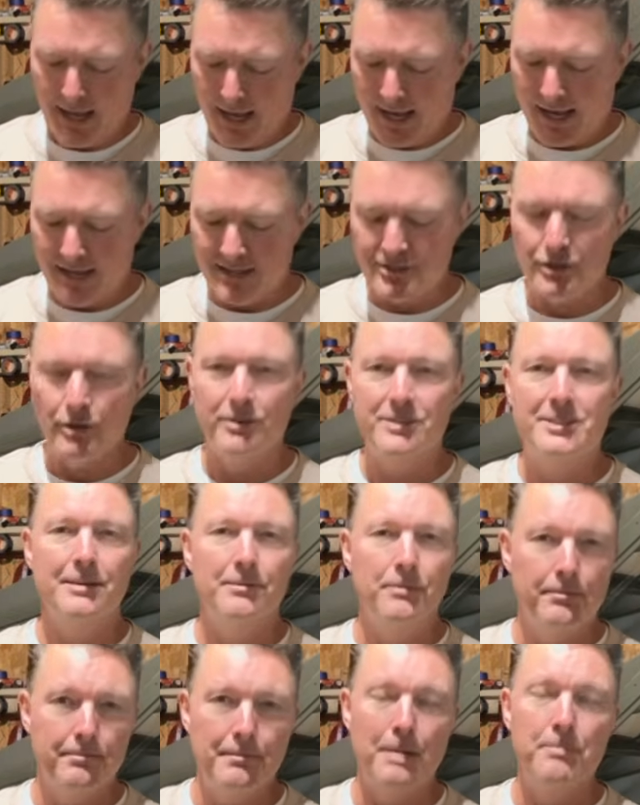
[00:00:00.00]
And so
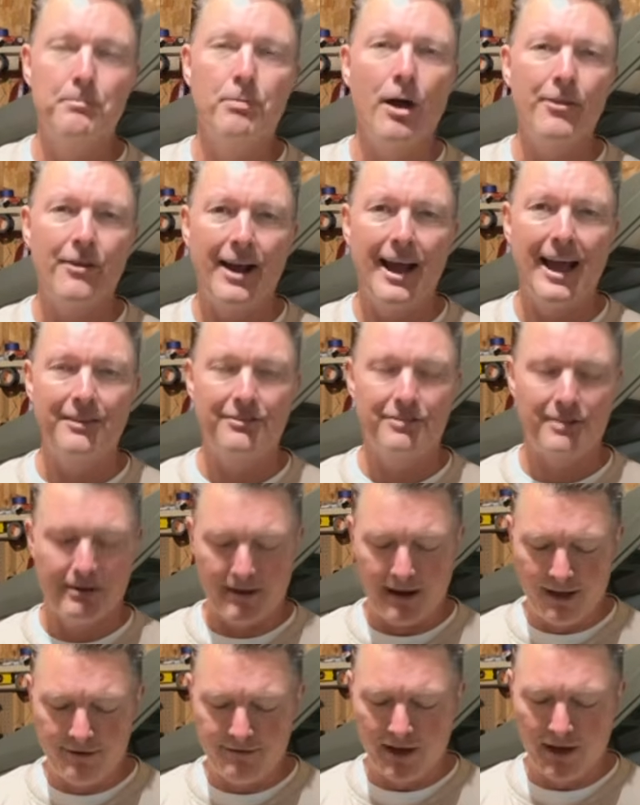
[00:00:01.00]
my brother has the
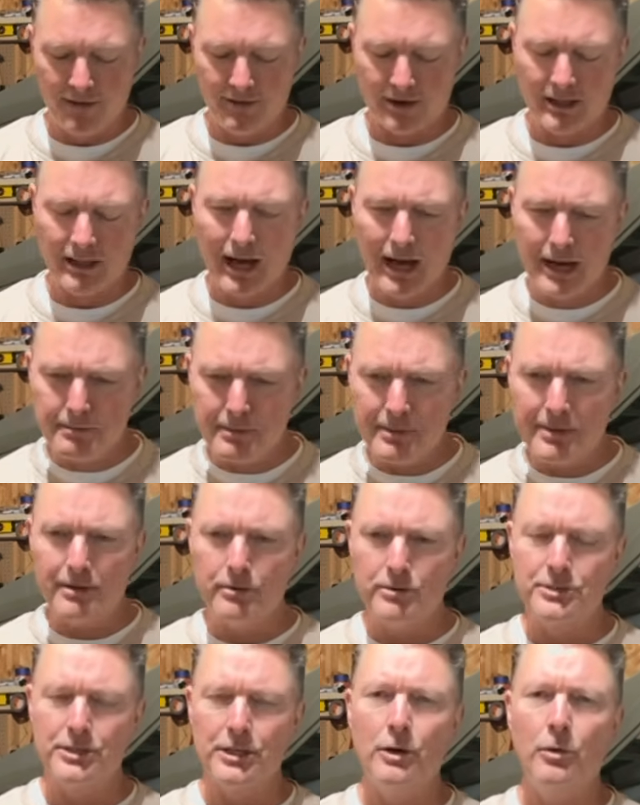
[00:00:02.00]
grandfather clock, but there
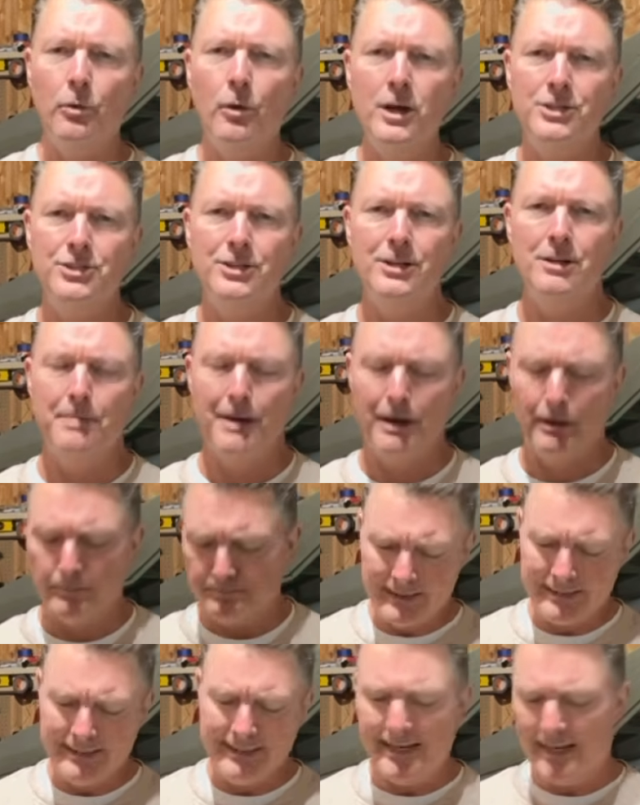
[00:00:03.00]
was a question
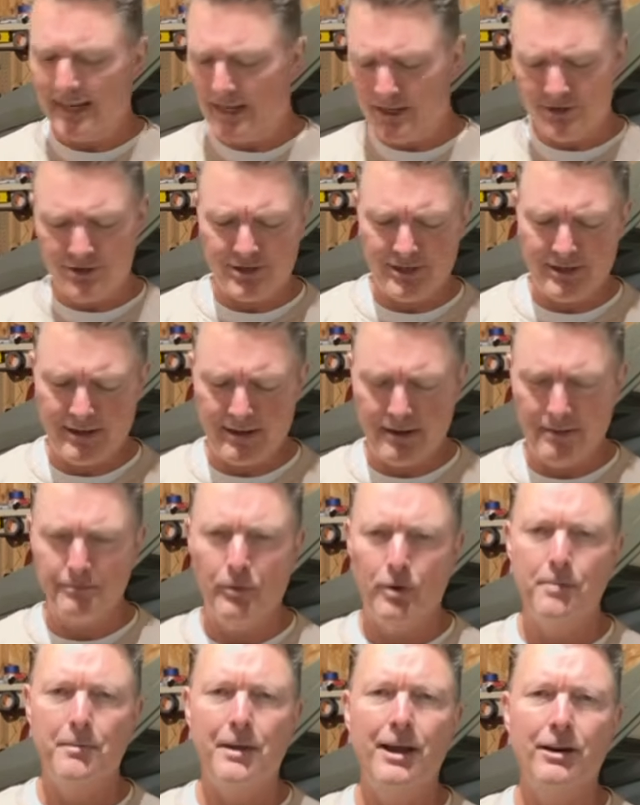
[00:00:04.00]
about lineage, and
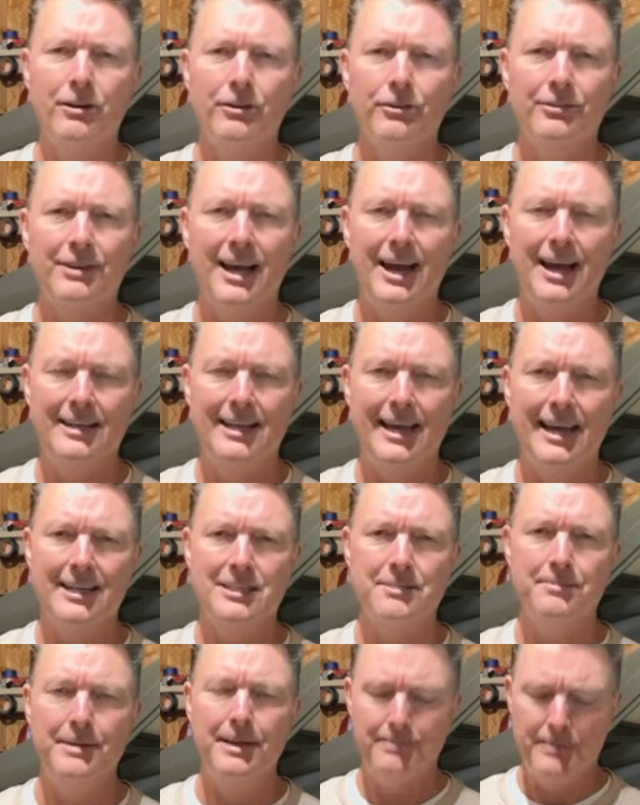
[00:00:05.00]
one of my uncles
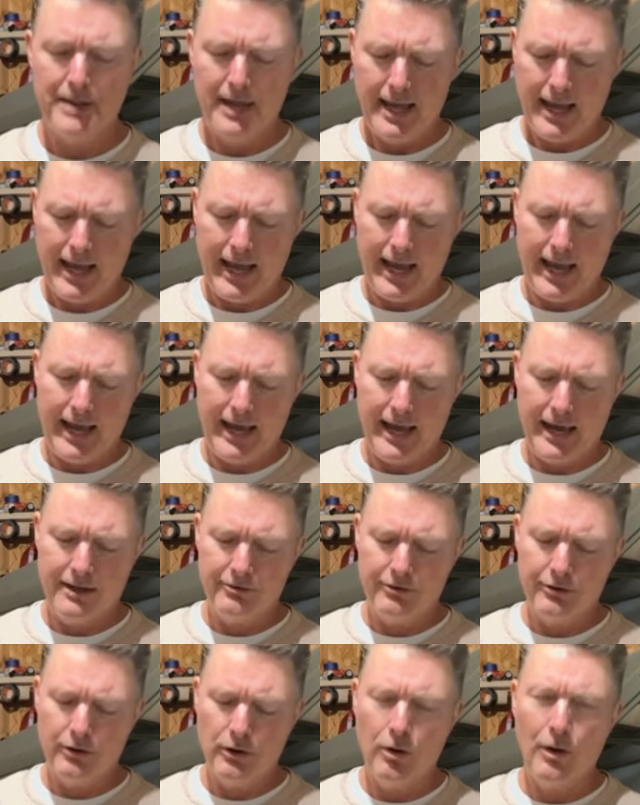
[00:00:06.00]
contacted me. And
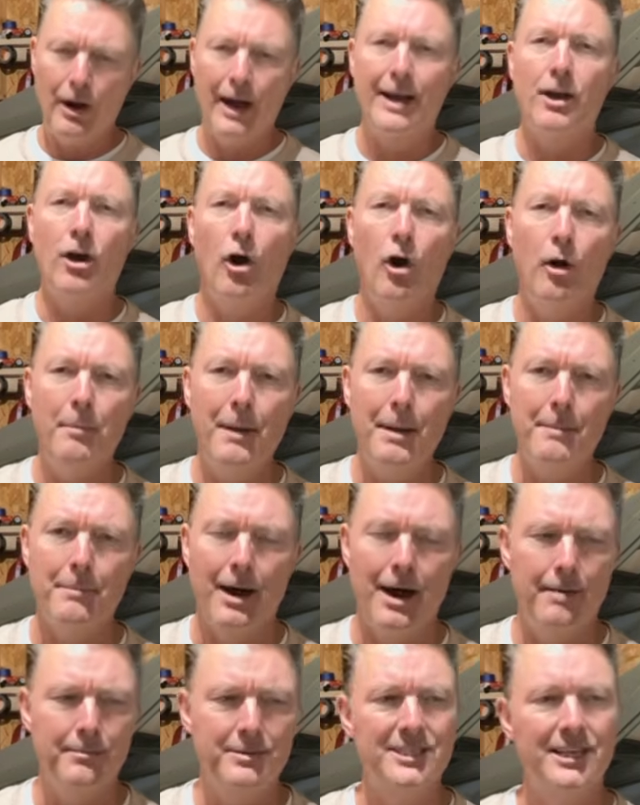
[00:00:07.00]
so I called my
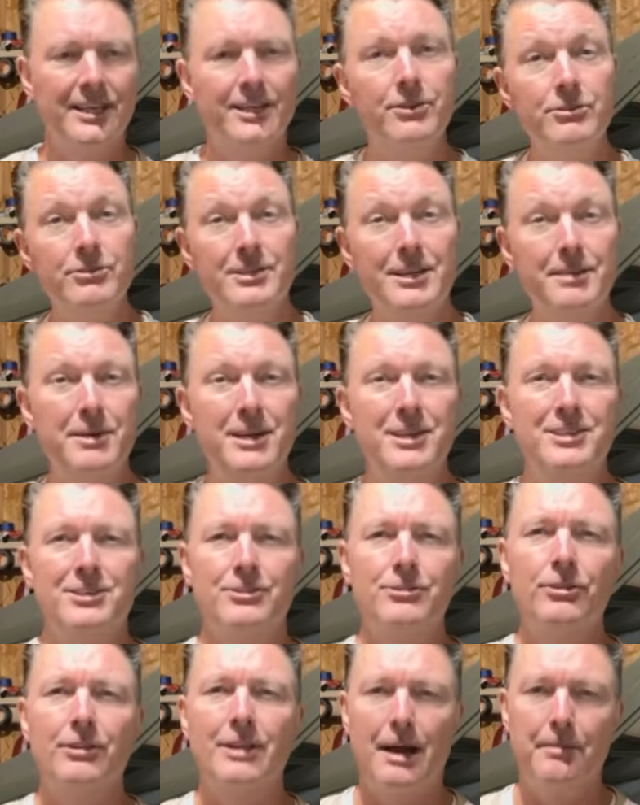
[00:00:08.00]
mom and said, could you send me a
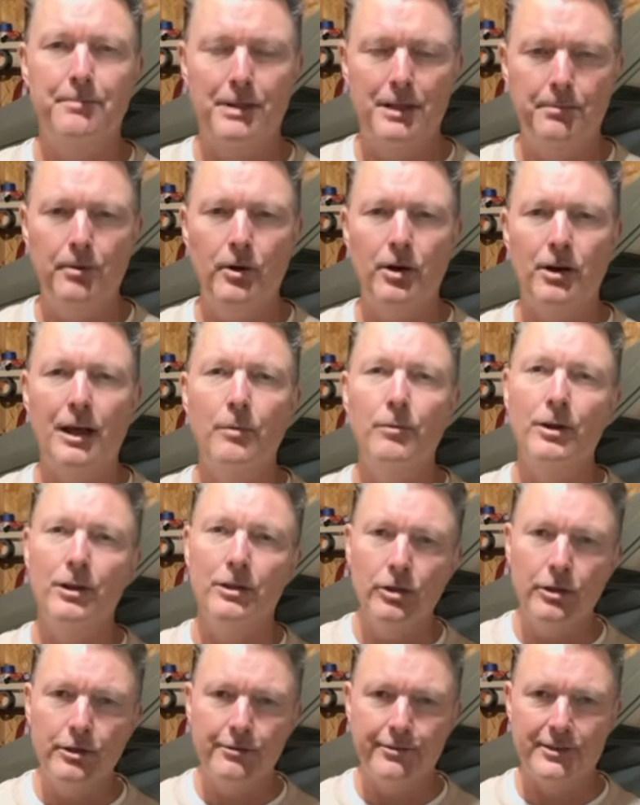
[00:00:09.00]
digital copy of the book? I want to
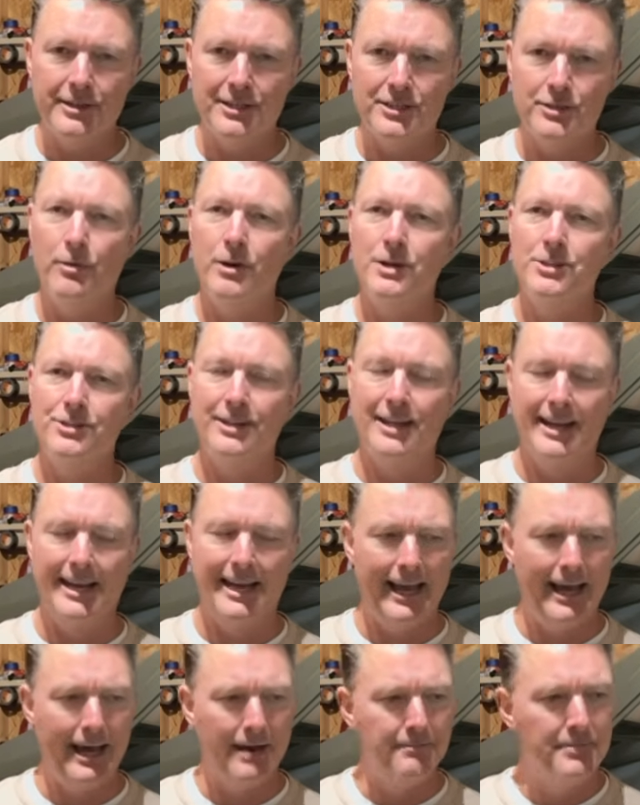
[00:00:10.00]
look for this question that he
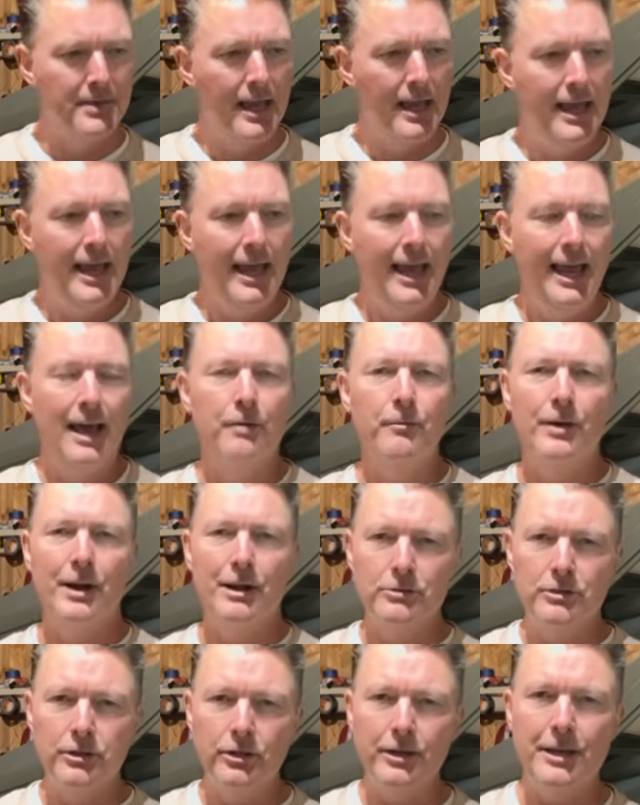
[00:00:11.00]
had. And when I
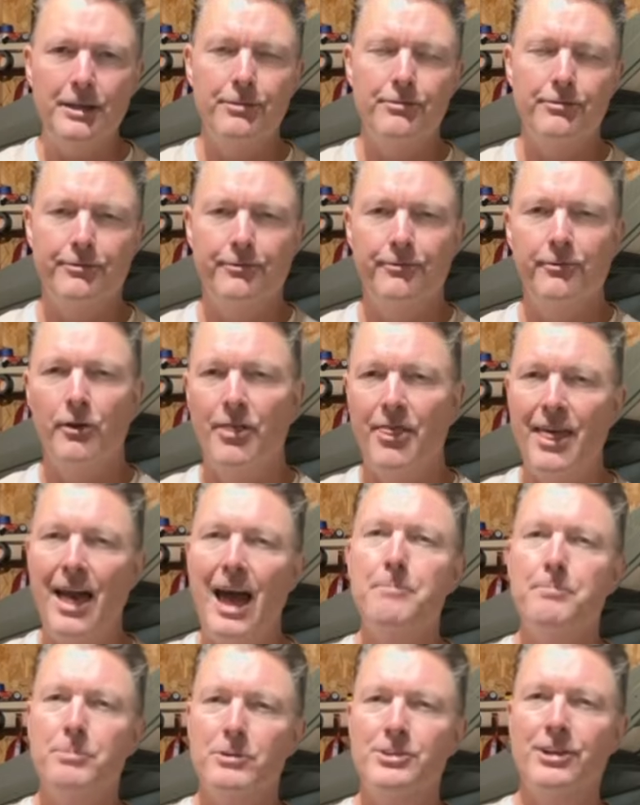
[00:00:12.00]
was looking for
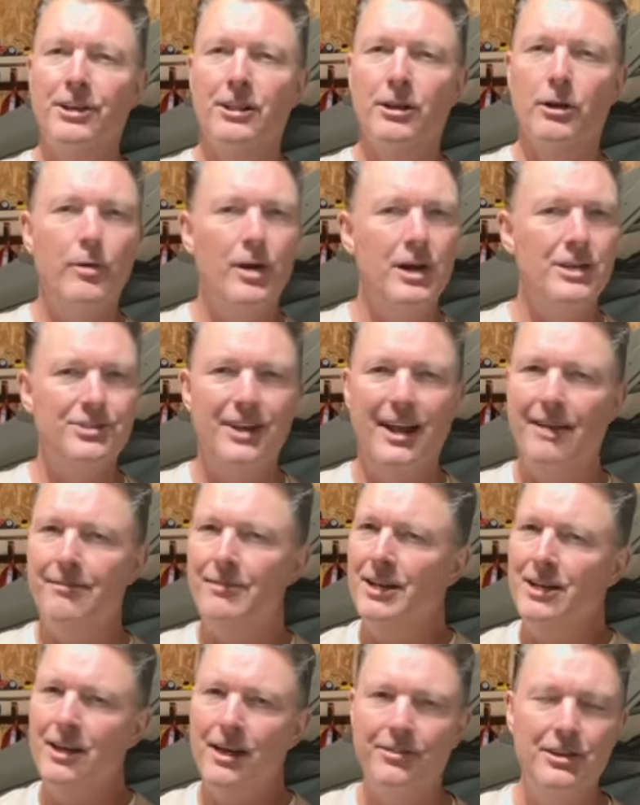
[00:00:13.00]
that particular question,
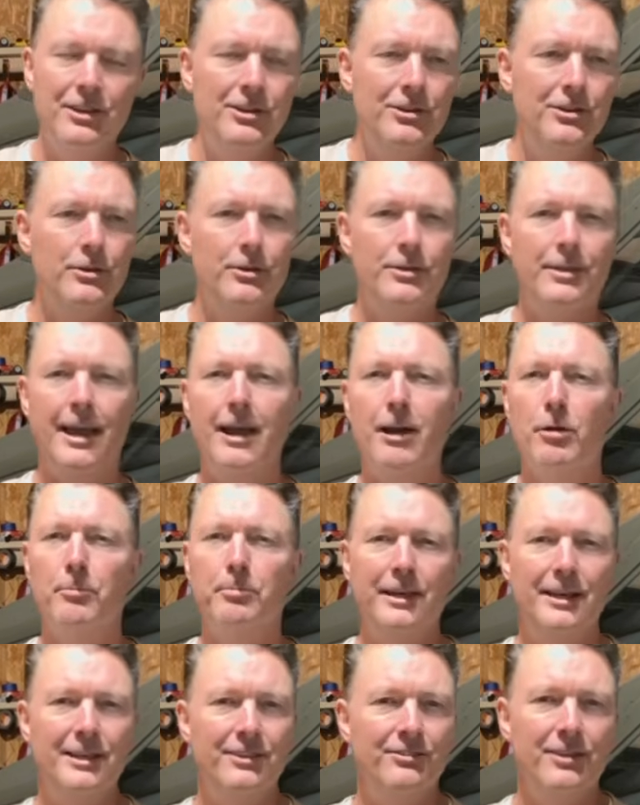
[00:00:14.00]
having nothing to do with
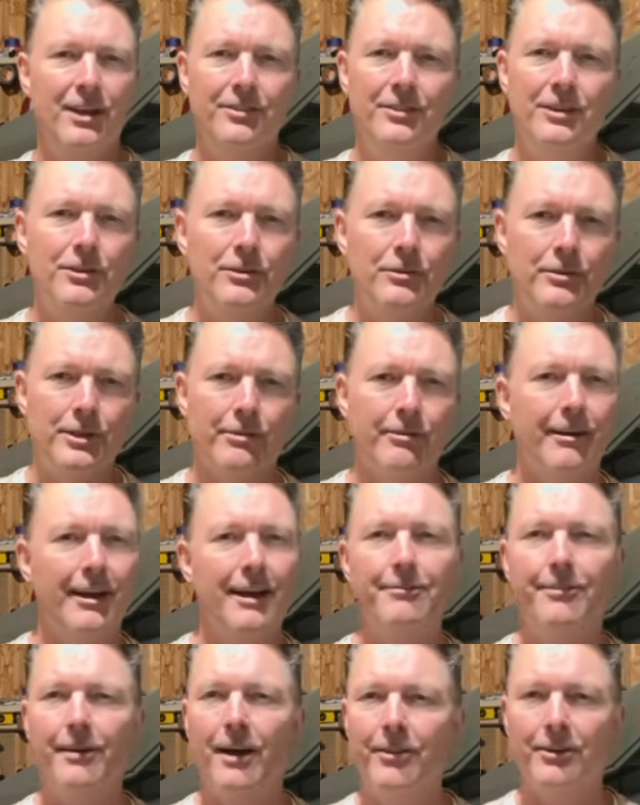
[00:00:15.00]
airplanes, nothing to do with the
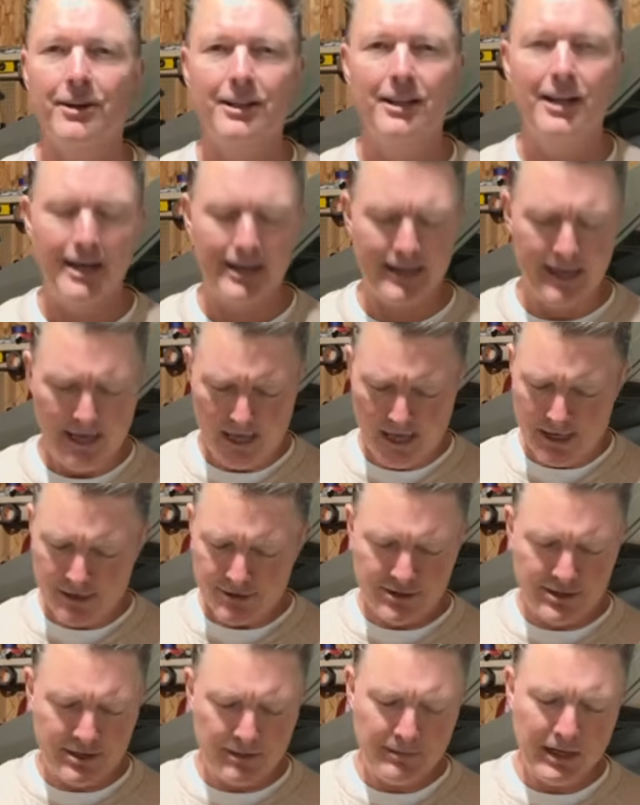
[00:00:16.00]
grandfather clock,
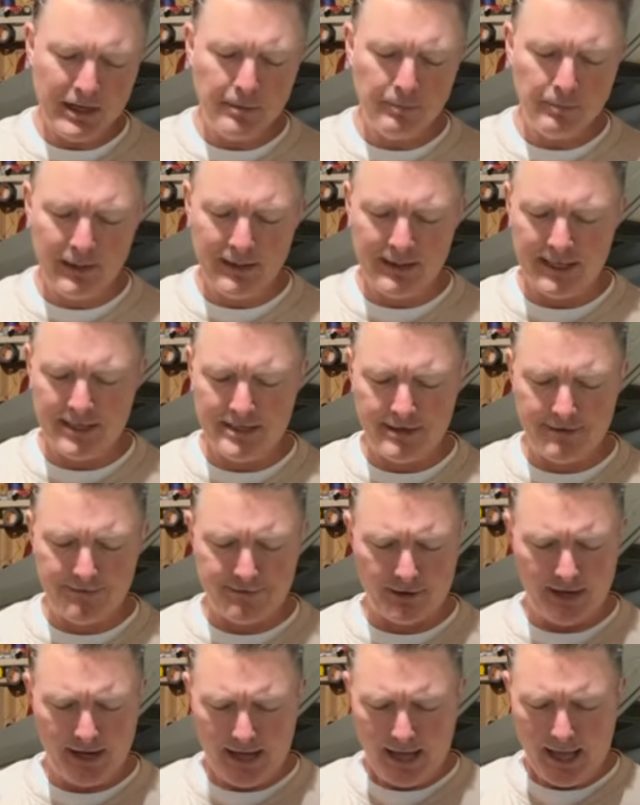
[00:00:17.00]
just something completely
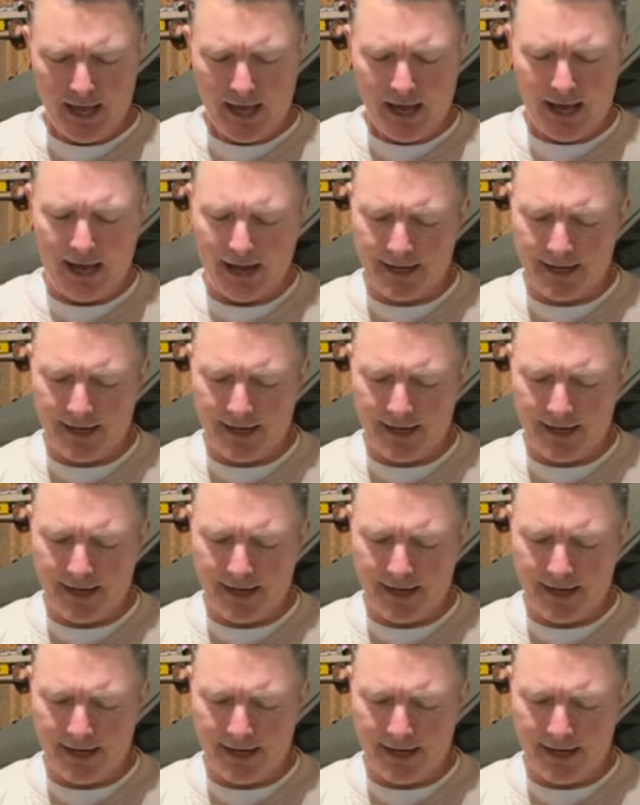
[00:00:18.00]
different, I